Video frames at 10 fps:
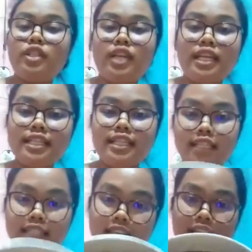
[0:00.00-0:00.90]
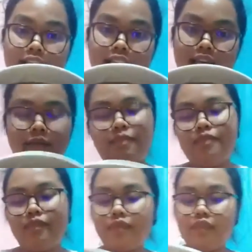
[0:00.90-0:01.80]
as you can see,
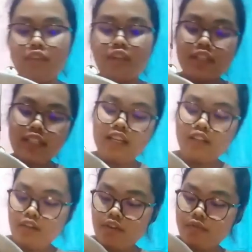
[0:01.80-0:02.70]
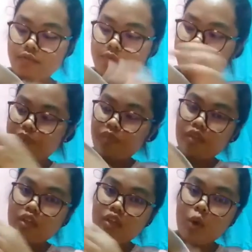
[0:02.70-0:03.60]
there's a lot of
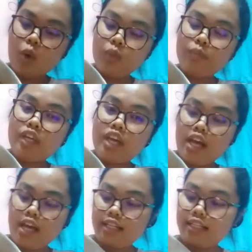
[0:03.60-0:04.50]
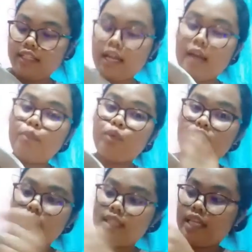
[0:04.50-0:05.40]
hole because I
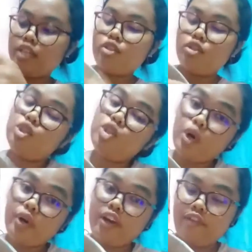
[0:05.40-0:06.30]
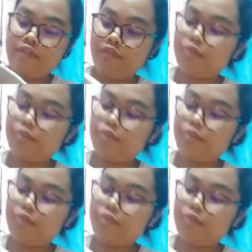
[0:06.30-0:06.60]
put stick to know if